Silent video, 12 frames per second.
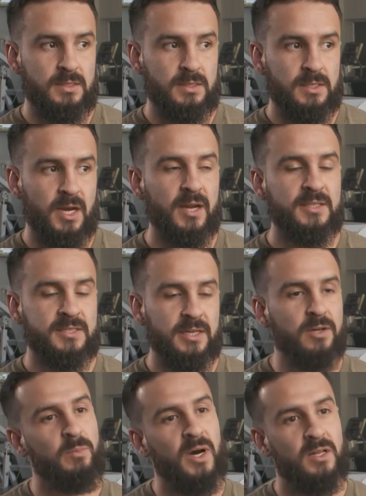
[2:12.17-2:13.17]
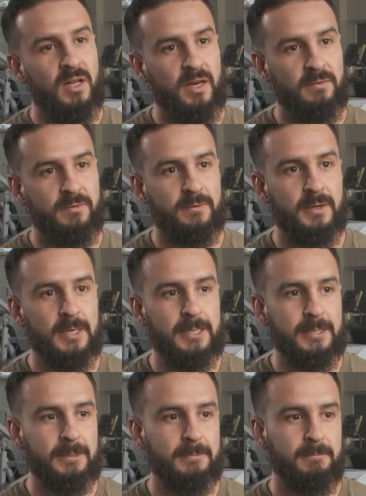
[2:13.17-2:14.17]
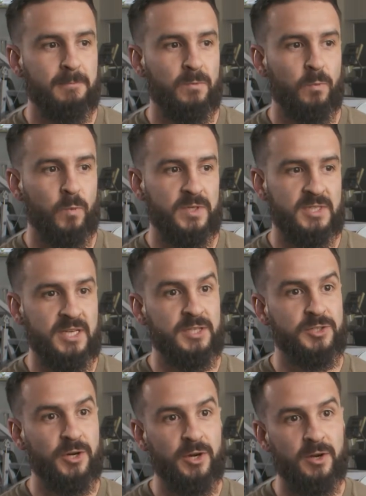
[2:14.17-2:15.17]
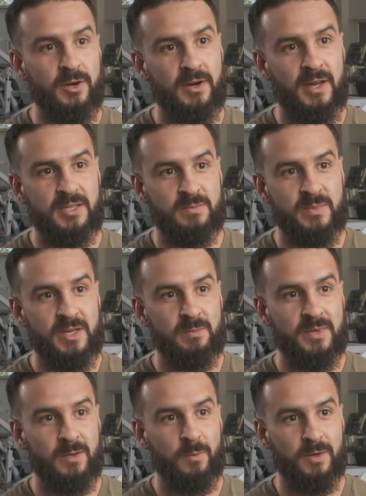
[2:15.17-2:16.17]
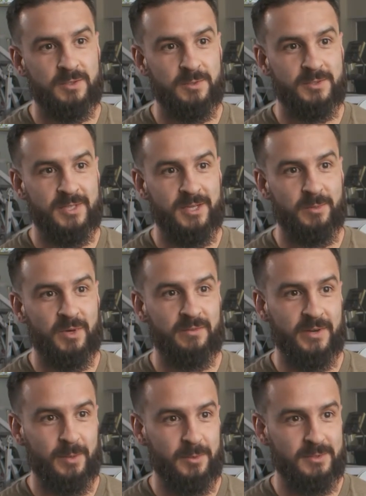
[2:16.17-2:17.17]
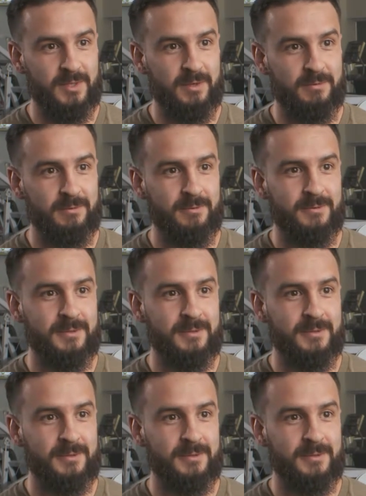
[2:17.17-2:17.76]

God has centered my life, which in turn has made me want to center my family's life.